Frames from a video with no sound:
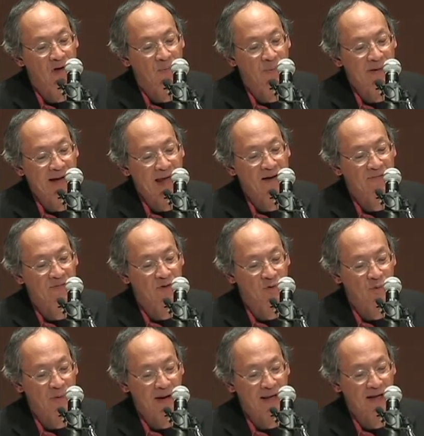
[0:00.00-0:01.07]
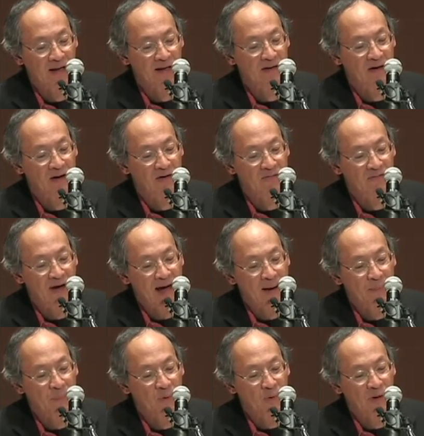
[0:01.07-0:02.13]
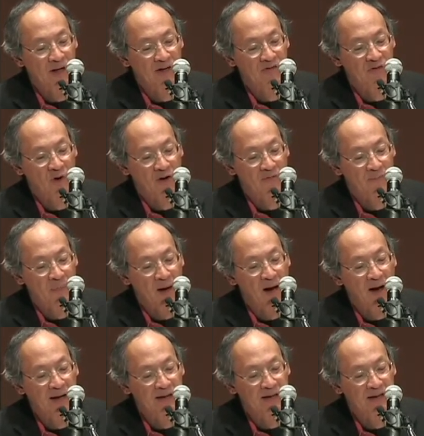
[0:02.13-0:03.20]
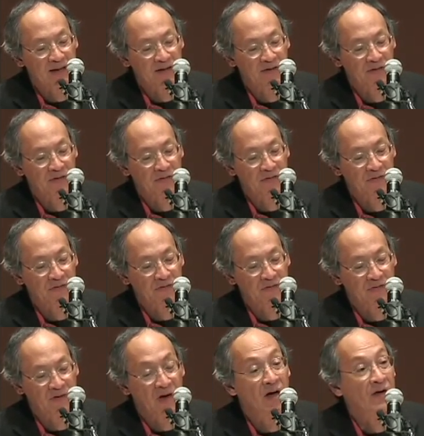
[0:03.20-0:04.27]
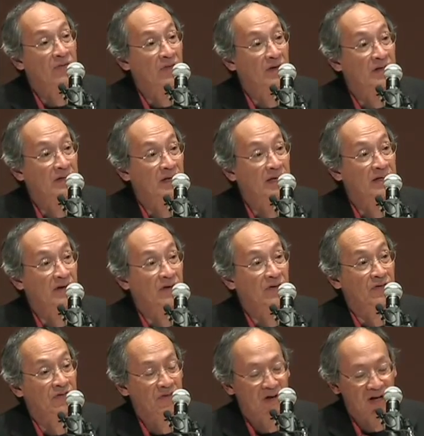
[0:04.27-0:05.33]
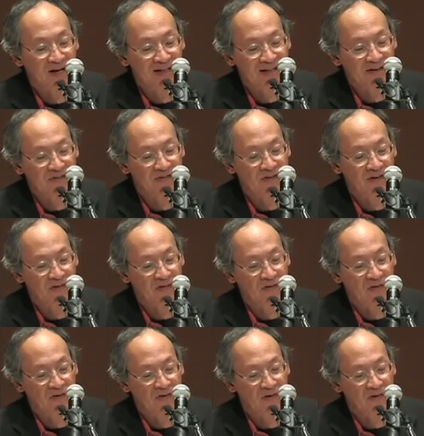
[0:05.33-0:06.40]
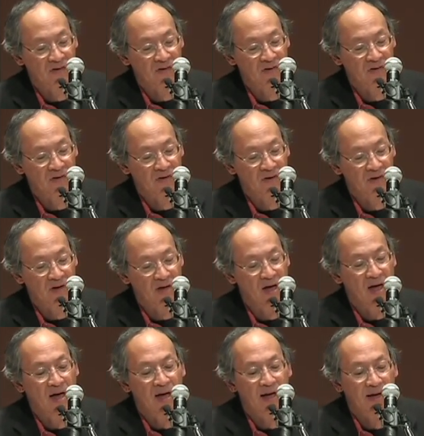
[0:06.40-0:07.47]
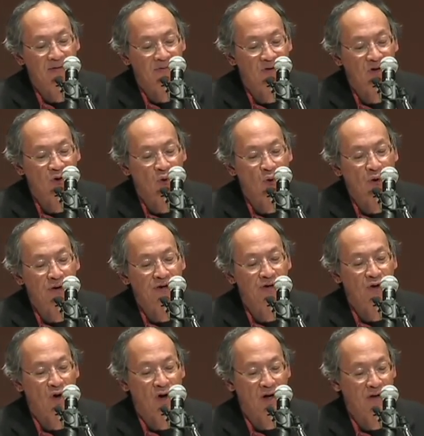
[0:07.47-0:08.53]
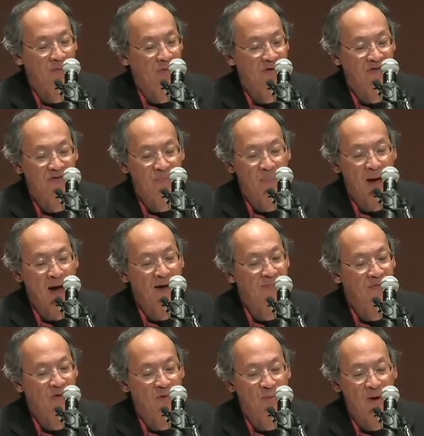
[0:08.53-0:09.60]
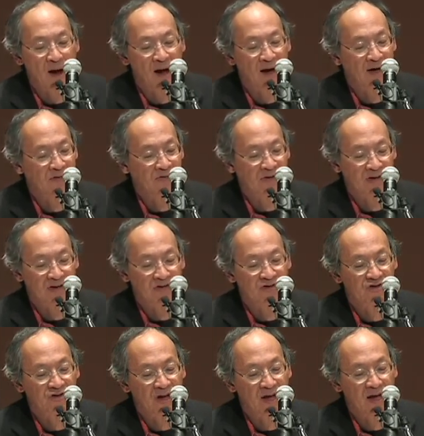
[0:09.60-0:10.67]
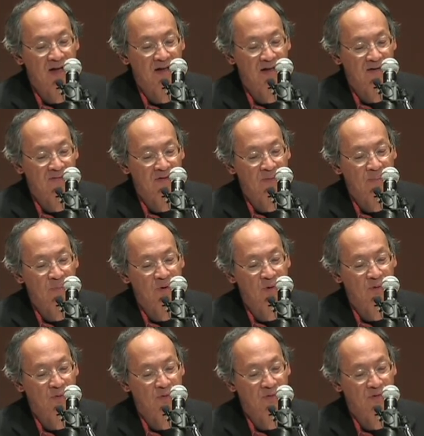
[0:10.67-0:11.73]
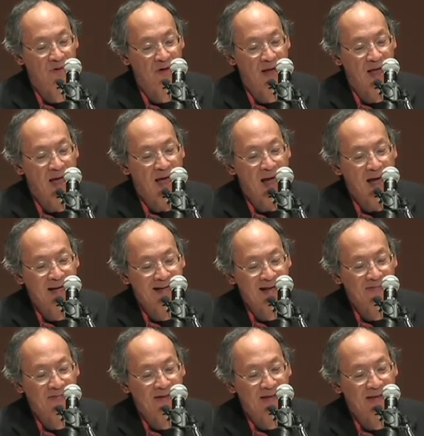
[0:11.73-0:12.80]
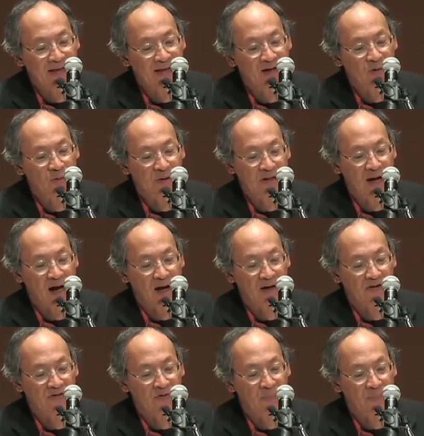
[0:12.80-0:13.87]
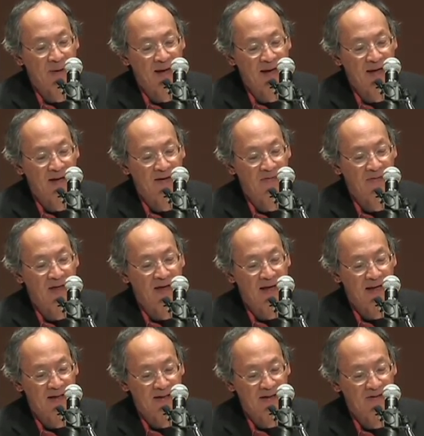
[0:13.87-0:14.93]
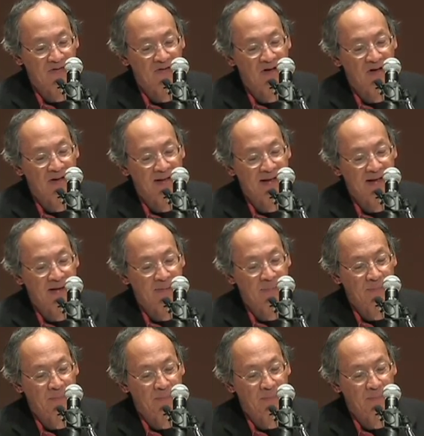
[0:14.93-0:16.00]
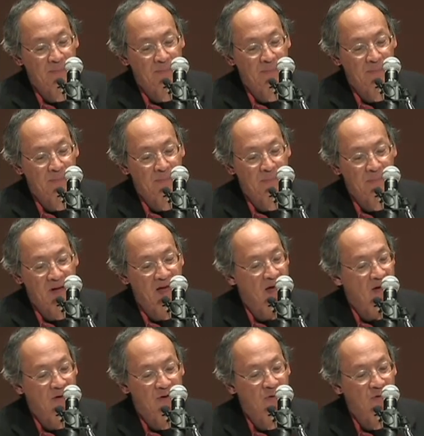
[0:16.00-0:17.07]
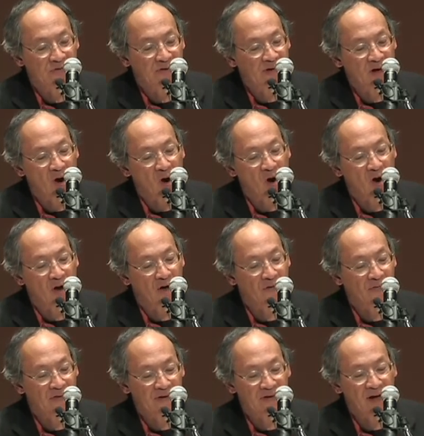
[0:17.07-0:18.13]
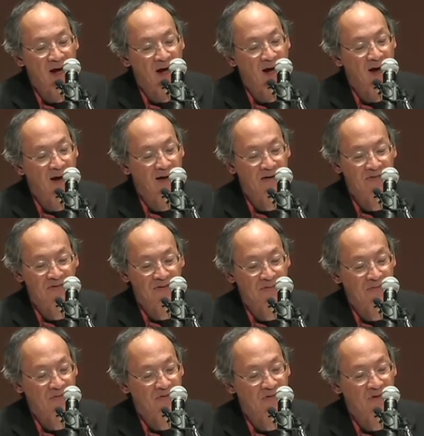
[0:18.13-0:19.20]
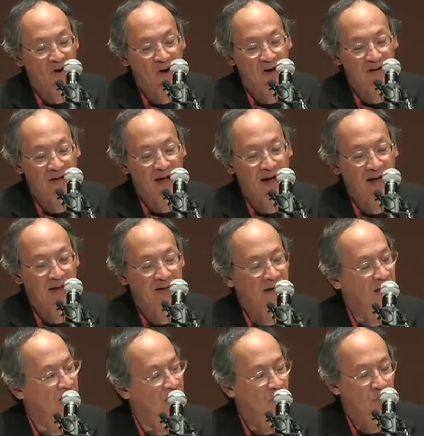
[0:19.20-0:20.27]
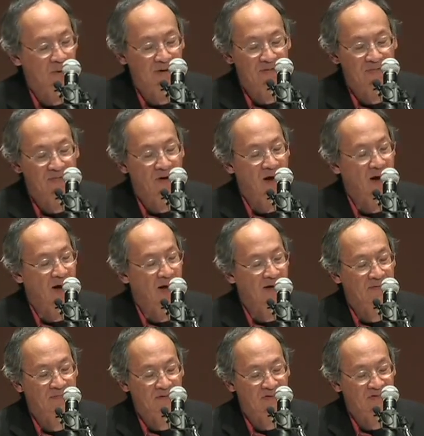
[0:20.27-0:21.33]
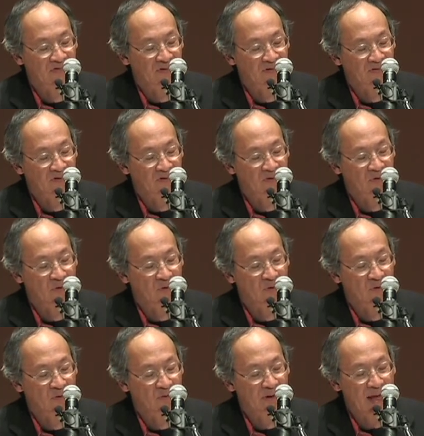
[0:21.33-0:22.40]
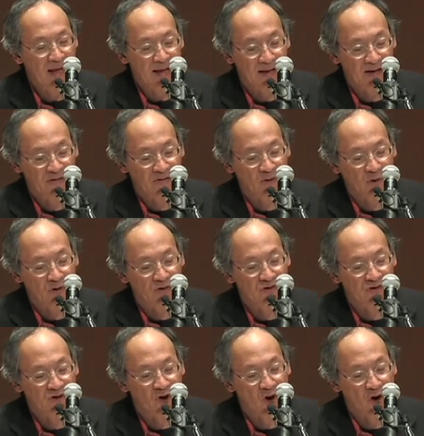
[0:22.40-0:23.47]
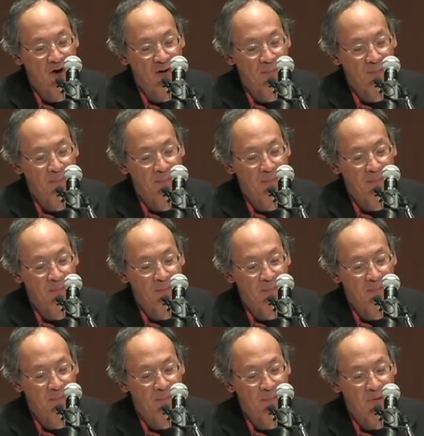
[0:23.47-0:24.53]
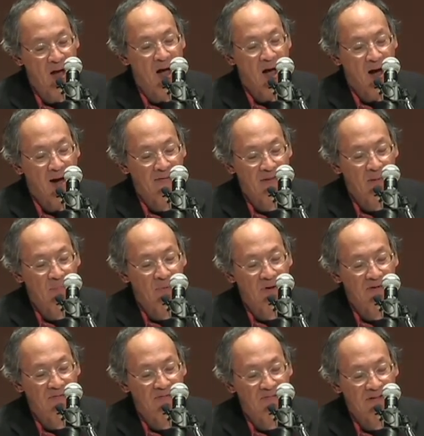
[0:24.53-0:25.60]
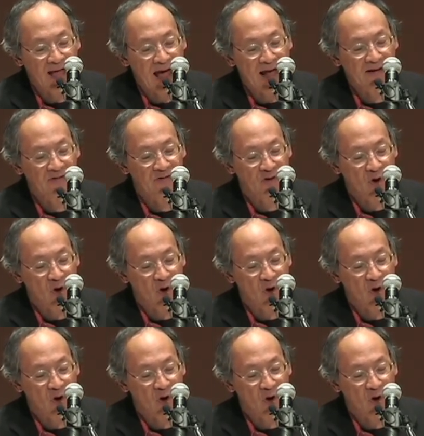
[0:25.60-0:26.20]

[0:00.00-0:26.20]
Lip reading: but after rain evaporates off pine needles, the needles glisten. In the courtyard, we spot the rising shell of a moon, and at the equinox bathe in its gleam. Using all the tides of starlight, we find vicissitude is our charm. On the mud flats